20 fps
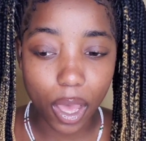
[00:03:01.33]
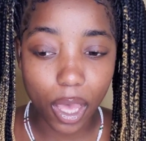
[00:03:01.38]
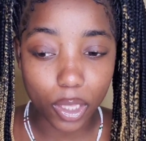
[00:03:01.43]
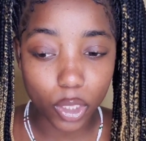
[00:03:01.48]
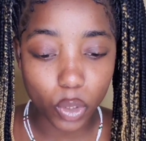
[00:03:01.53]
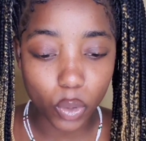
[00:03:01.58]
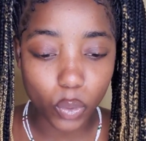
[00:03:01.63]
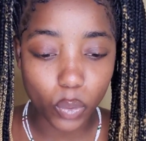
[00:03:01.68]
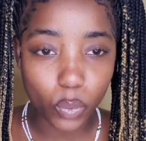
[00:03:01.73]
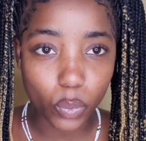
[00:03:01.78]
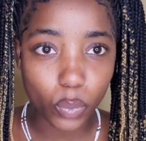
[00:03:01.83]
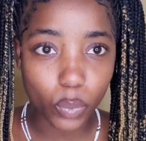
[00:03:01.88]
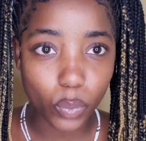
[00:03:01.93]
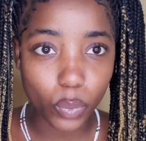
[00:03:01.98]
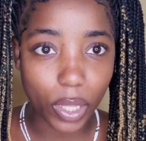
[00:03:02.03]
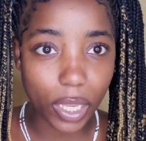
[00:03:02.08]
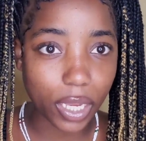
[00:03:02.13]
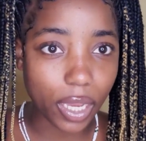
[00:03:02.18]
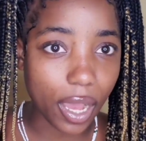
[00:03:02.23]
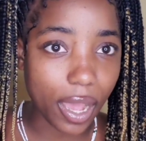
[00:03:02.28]
alone
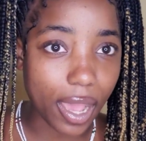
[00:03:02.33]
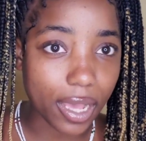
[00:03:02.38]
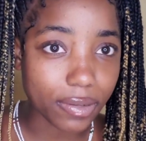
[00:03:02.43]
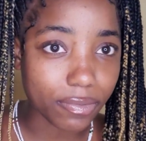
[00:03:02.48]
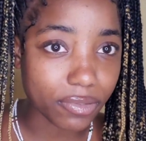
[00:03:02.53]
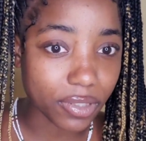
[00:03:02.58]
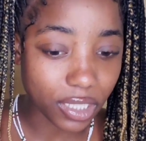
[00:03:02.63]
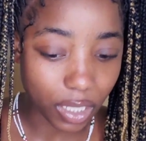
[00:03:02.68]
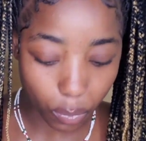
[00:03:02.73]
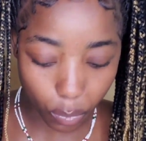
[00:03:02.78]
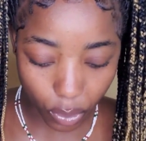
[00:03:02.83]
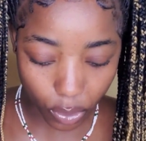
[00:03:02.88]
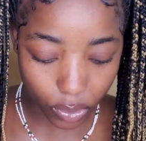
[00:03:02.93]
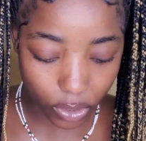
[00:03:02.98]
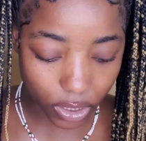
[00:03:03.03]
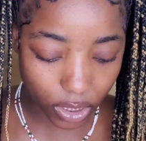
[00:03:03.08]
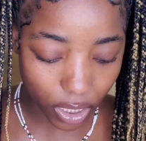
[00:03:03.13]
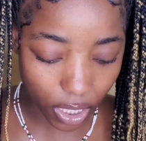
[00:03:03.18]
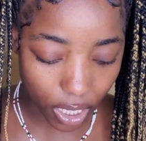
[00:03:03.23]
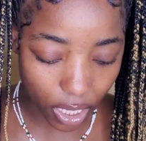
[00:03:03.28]
like i have somewhere to
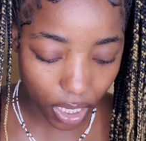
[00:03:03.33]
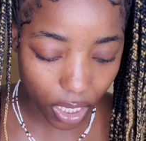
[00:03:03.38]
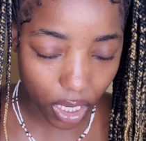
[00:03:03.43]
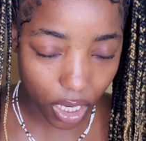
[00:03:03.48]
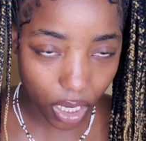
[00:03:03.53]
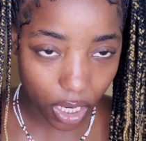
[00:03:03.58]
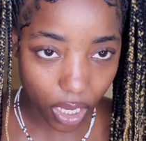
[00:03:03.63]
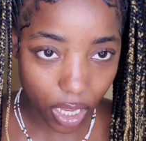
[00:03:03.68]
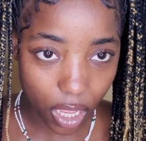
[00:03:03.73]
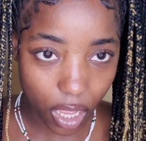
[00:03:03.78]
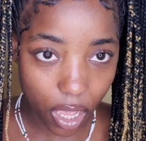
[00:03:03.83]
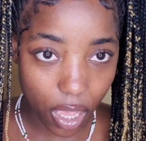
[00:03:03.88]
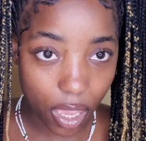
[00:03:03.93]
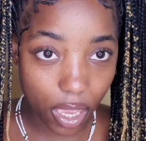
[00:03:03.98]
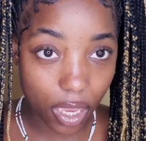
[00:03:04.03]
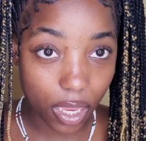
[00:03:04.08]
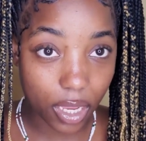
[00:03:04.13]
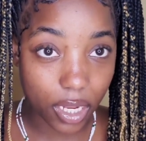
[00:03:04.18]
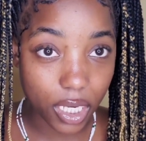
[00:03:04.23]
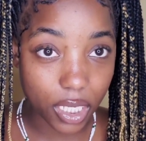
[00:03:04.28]
stay
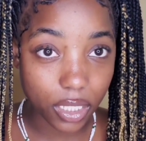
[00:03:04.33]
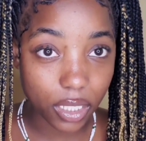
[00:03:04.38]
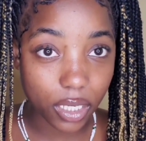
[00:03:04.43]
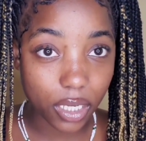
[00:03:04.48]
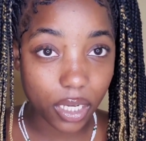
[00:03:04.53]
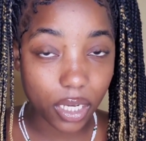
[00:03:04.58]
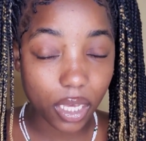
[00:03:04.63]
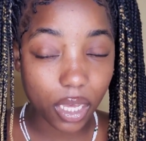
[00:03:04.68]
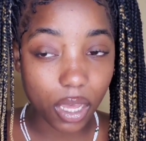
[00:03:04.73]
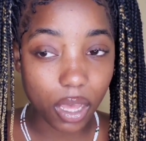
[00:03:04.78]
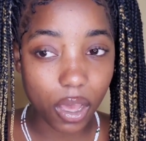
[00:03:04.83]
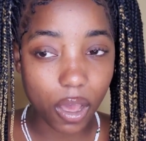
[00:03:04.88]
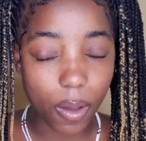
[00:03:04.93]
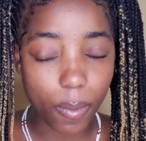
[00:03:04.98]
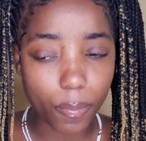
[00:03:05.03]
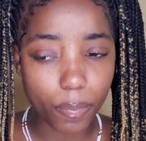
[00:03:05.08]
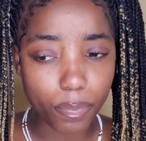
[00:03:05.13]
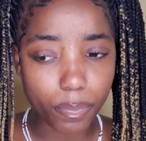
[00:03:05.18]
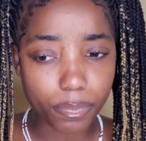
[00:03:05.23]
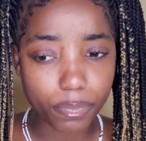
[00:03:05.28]
and
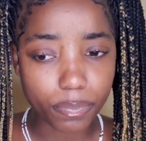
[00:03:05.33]
um